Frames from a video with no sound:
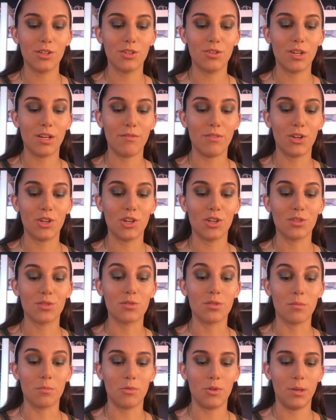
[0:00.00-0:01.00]
Graveyard Girl
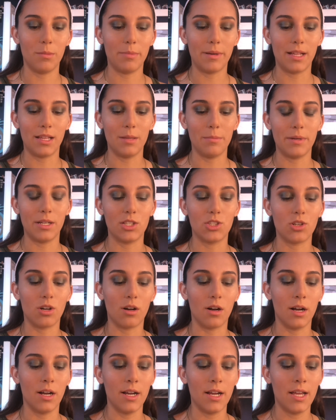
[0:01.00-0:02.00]
SwampQueen palette by
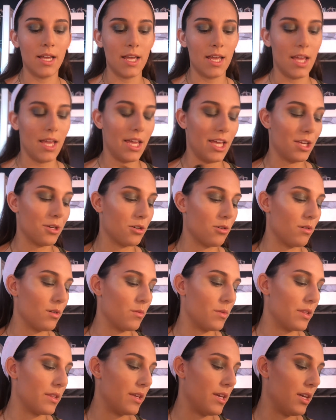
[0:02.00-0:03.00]
Tarte, and go
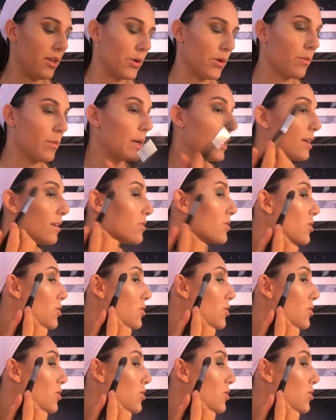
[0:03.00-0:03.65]
in with Gator Wings.